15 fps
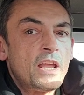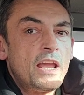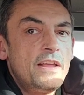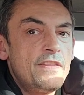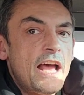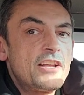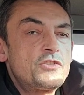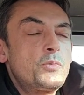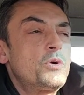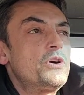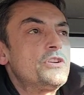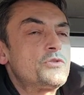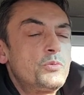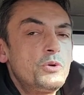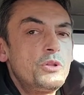And that's where
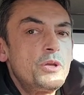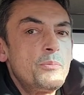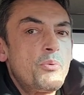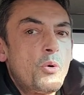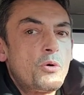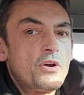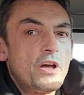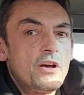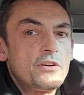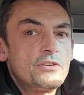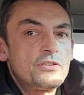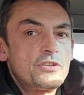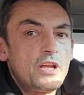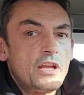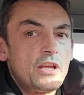it's really important to
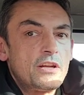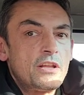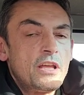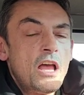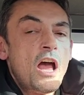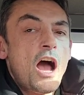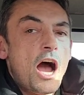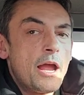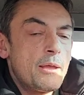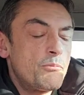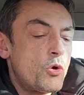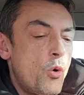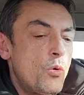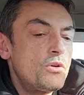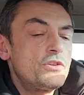understand. I
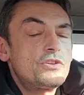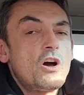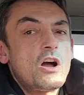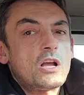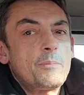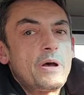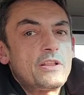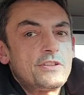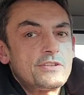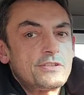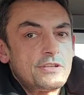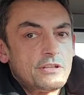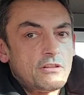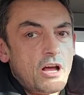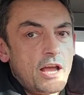am going to talk about this
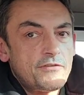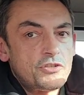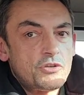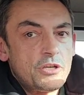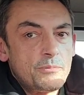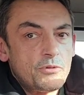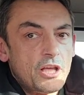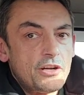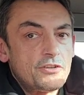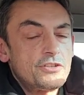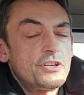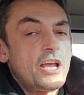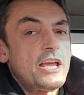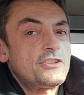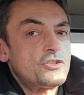in a live stream later
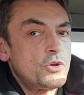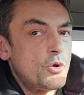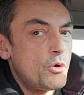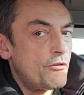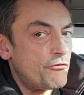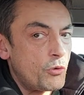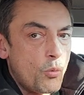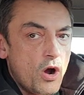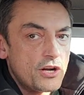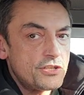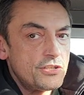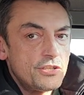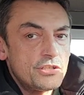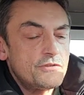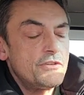today, so if you're
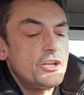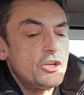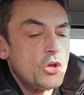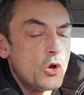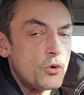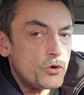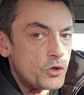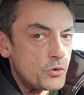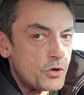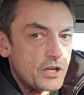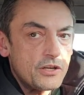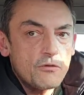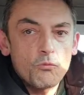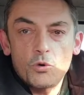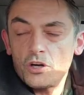watching this video,
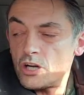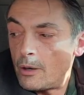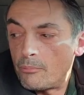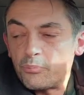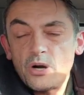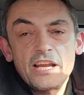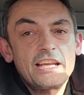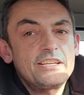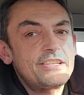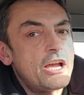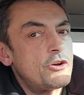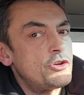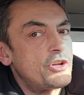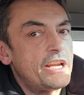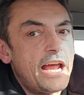we're going to break it
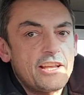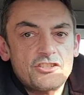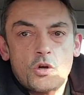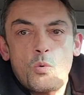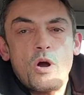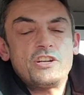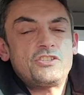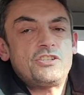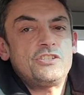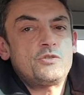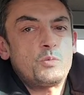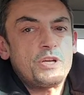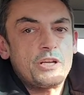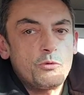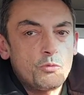down, you can ask
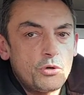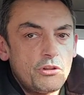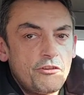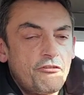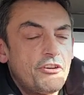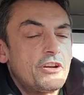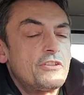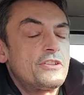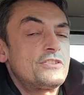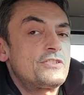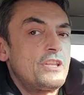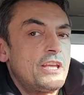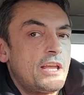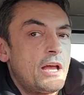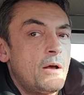questions, we can really figure this
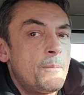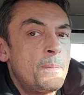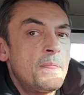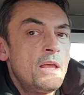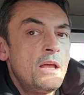thing out.